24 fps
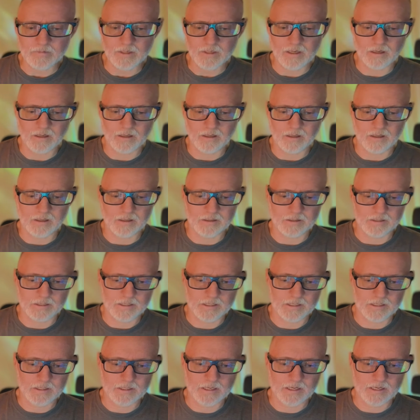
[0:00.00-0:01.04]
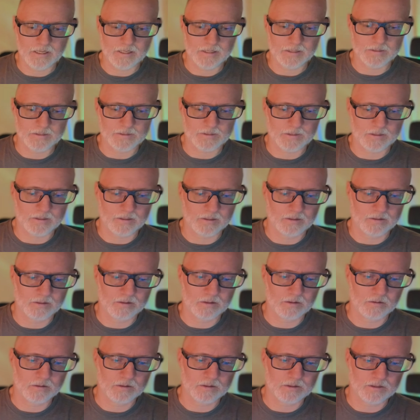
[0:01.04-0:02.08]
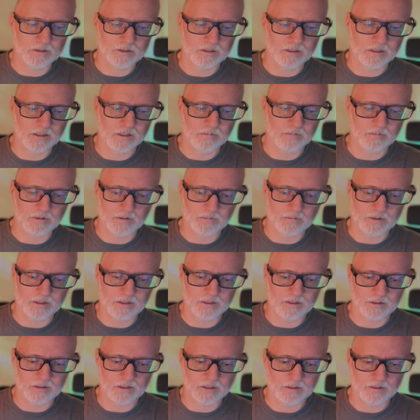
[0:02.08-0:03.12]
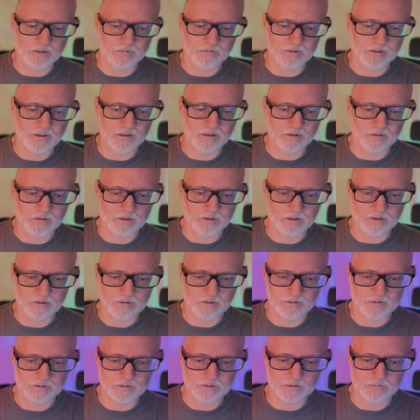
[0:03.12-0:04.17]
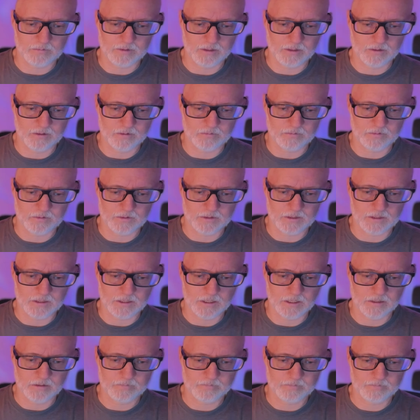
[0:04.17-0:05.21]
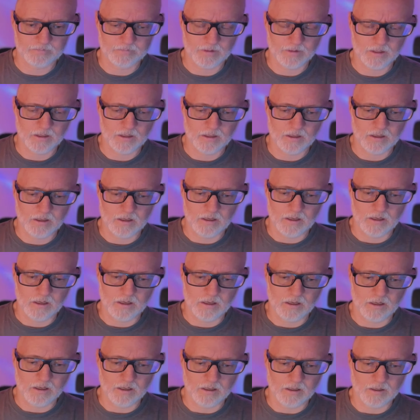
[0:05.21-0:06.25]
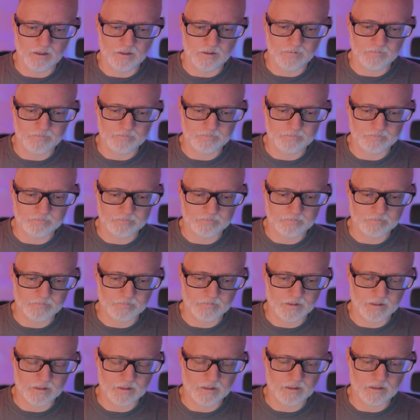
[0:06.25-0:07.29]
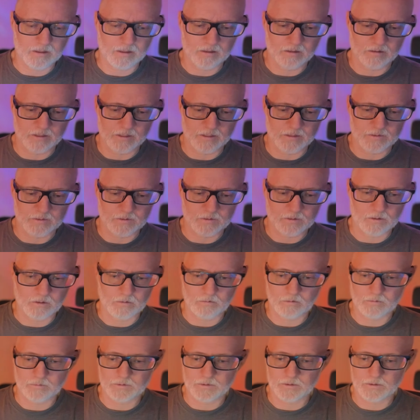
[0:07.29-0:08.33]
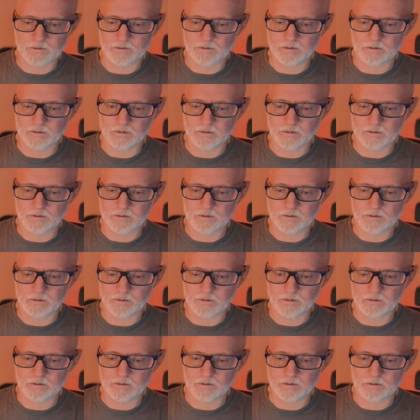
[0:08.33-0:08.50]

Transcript: uh, he has a notice, and I'm, I'm going to end the video here. This will be enough for today. Um, okay, so whoops.